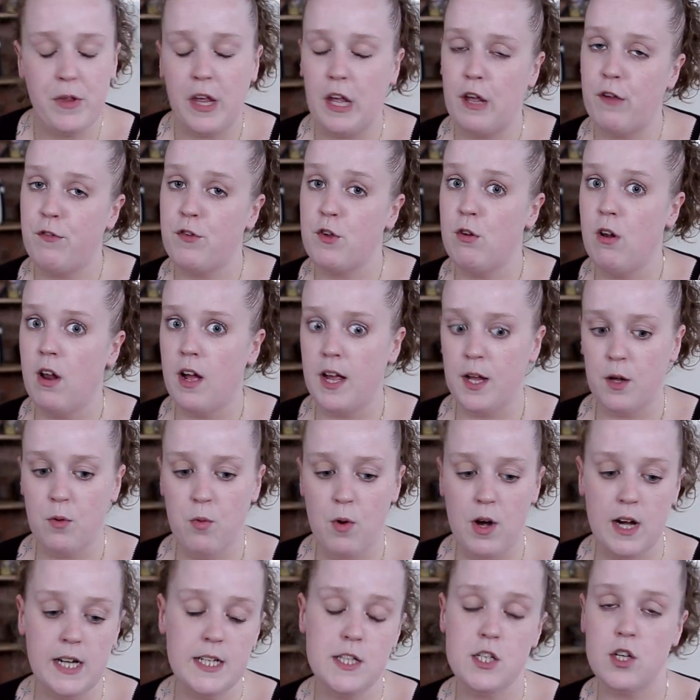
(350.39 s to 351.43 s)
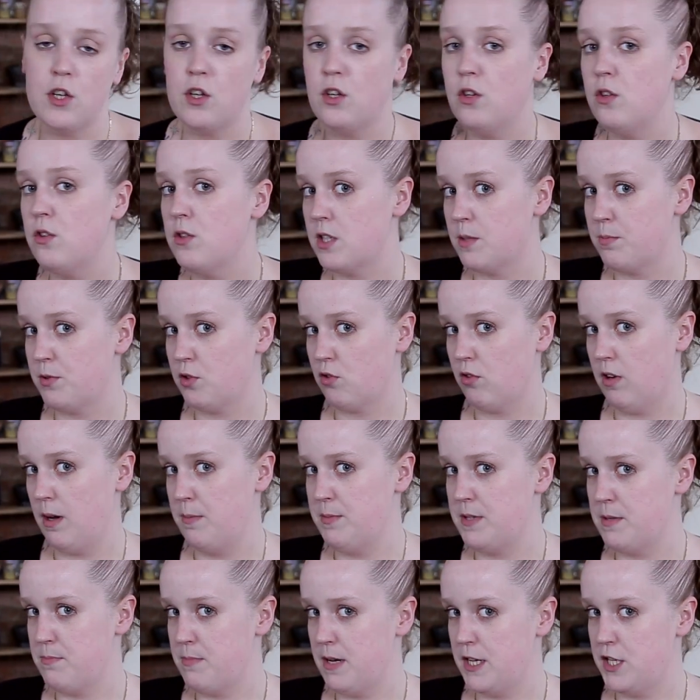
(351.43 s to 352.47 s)
If you like what I do,
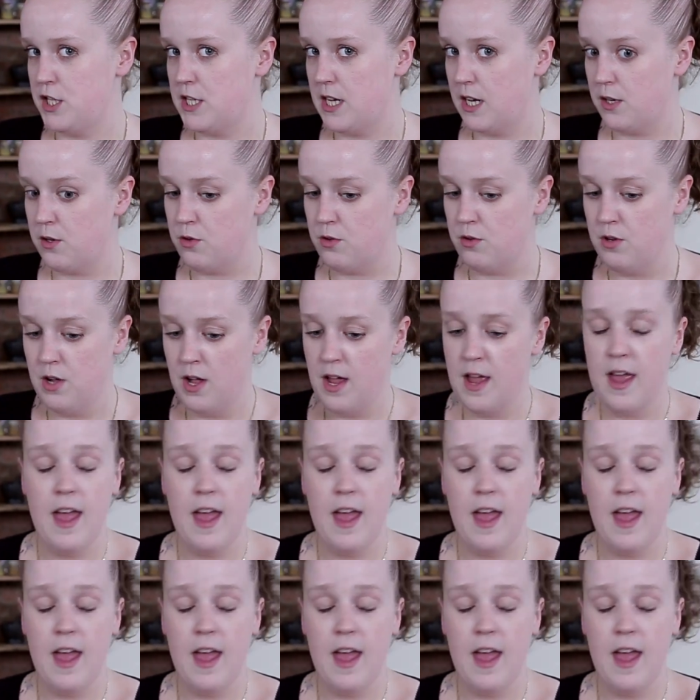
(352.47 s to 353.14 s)
subscribe to my channel.